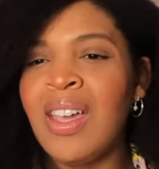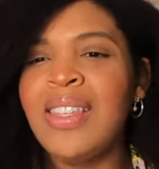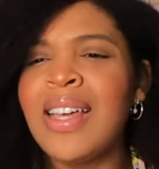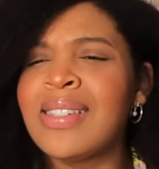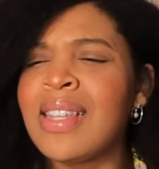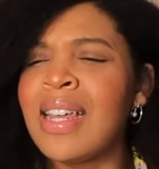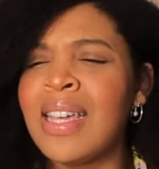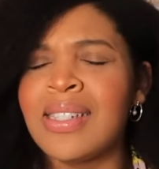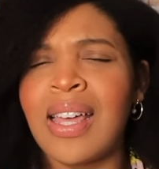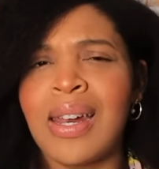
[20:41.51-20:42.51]
Yes, it
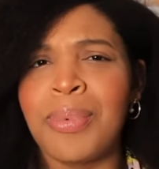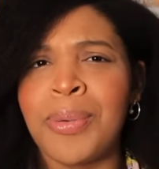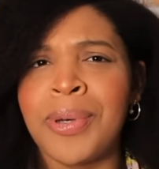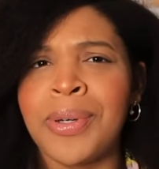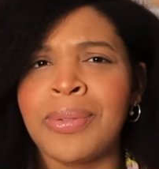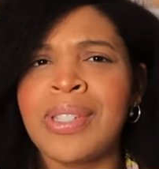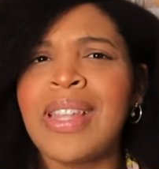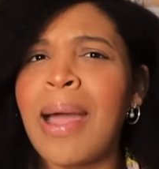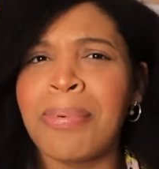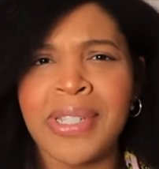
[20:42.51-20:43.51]
is, honey boo boo.
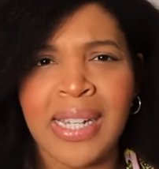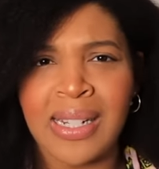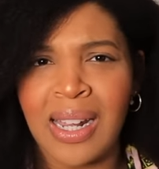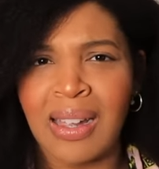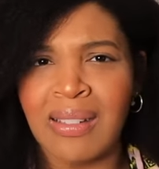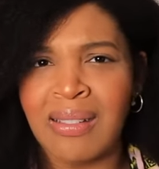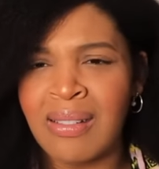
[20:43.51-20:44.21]
Stop pretending.